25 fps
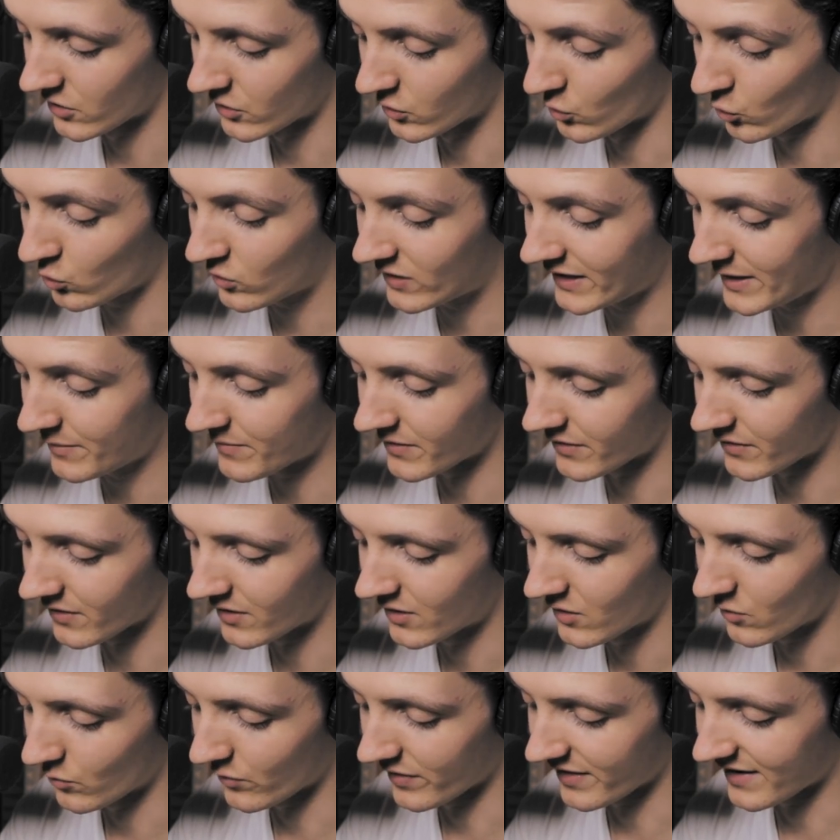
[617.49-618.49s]
nor gleeman
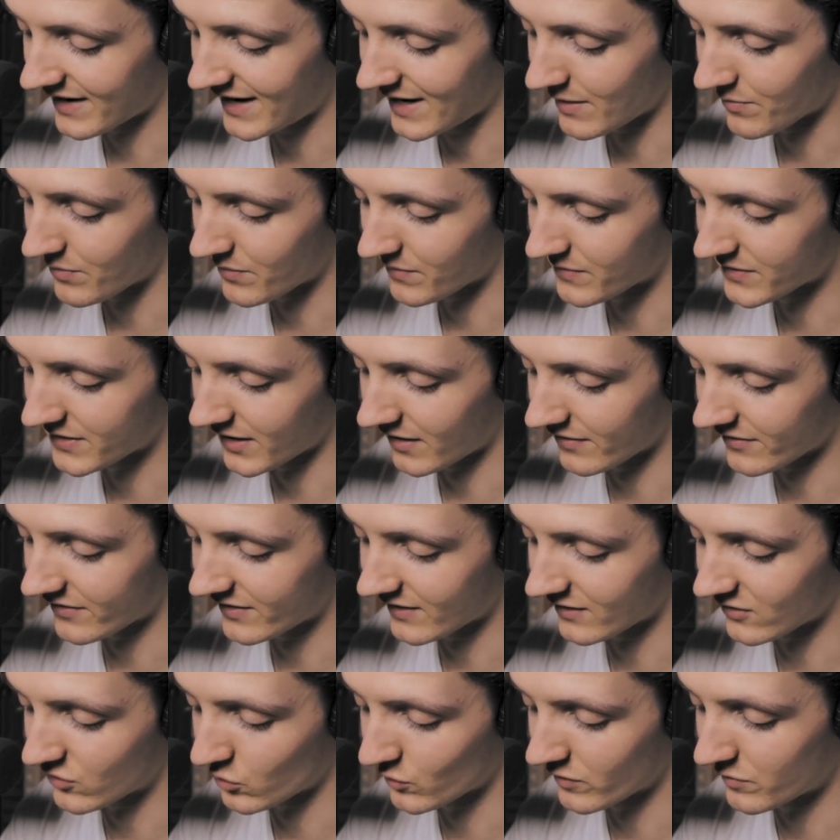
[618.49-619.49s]
with an ape
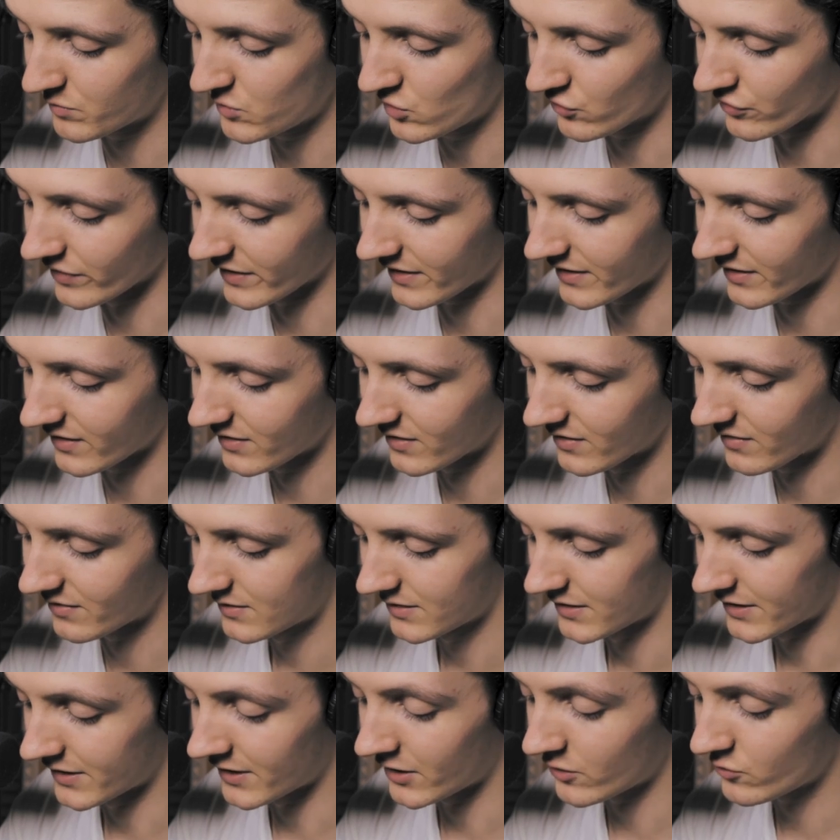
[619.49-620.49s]
dancing to his music,
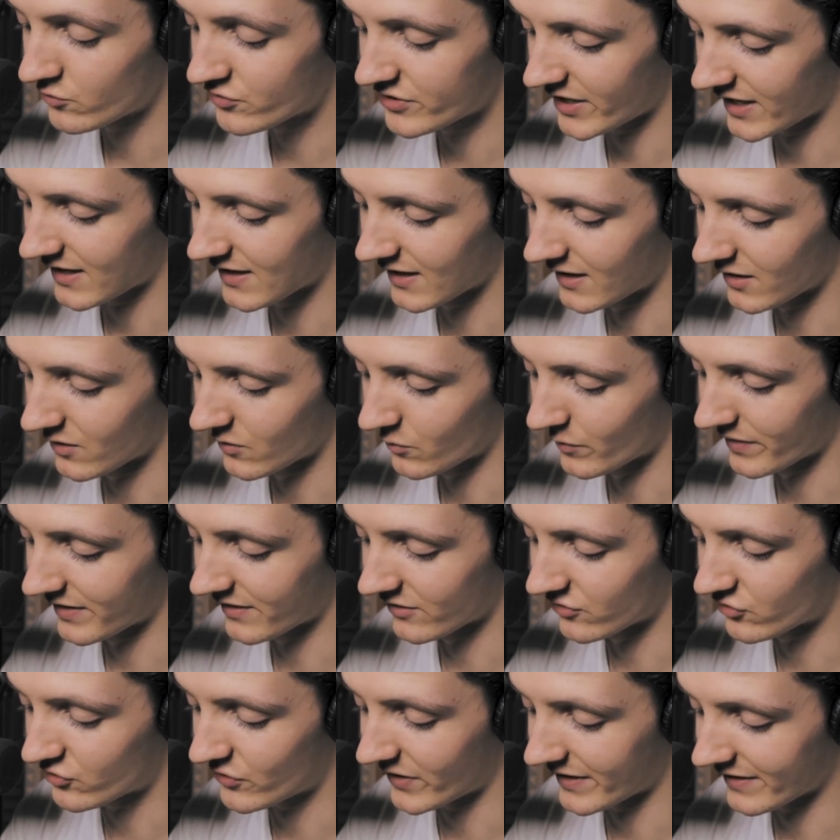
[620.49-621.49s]
no juggler with
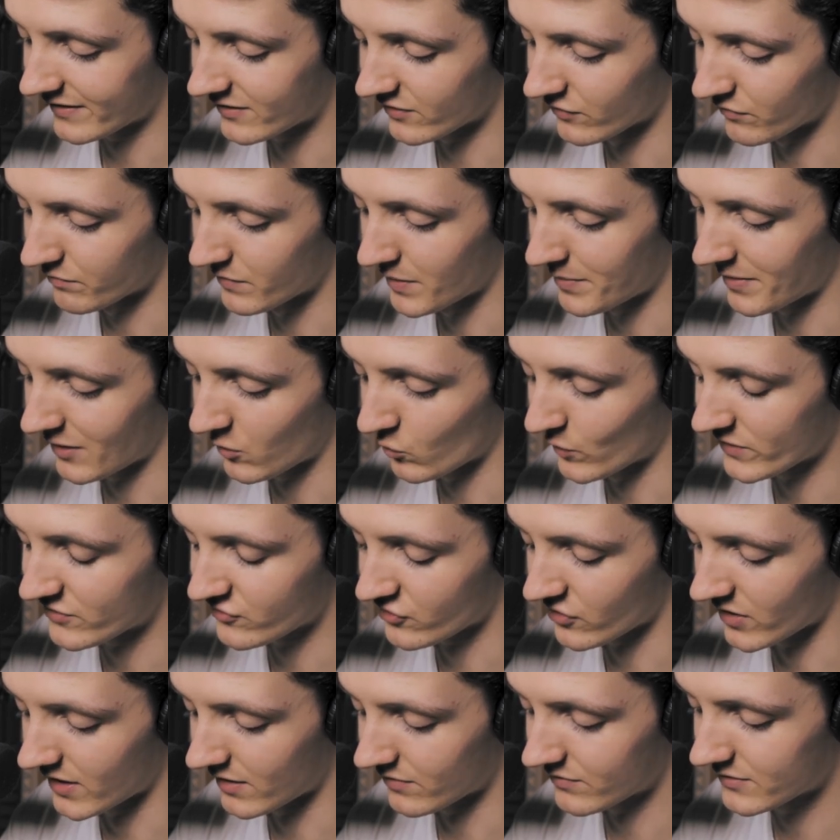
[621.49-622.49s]
his tricks of mimic
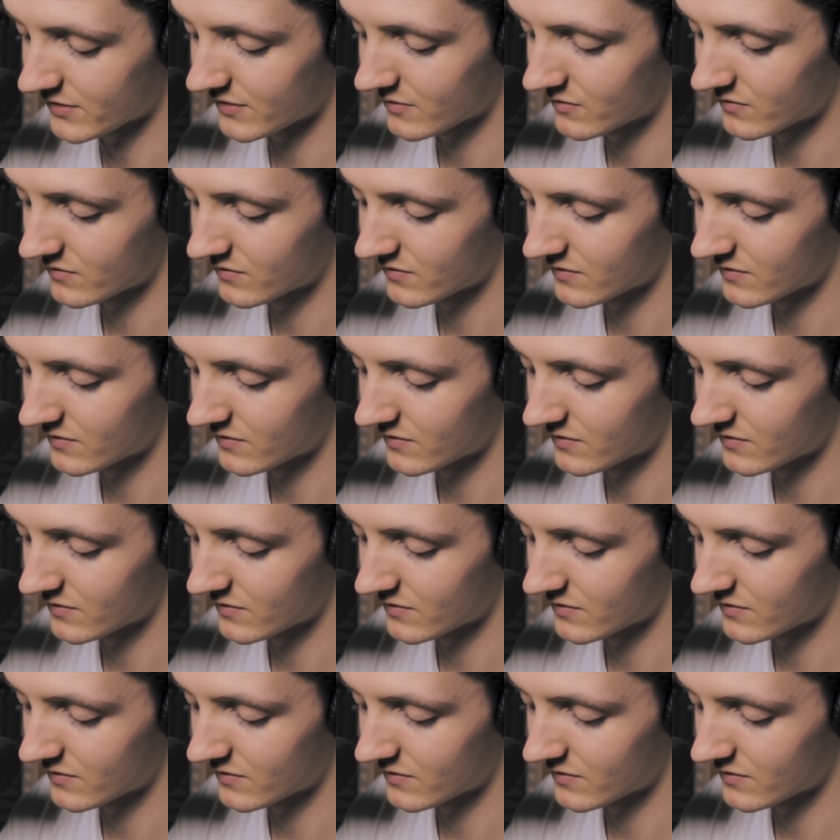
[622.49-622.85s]
witchcraft.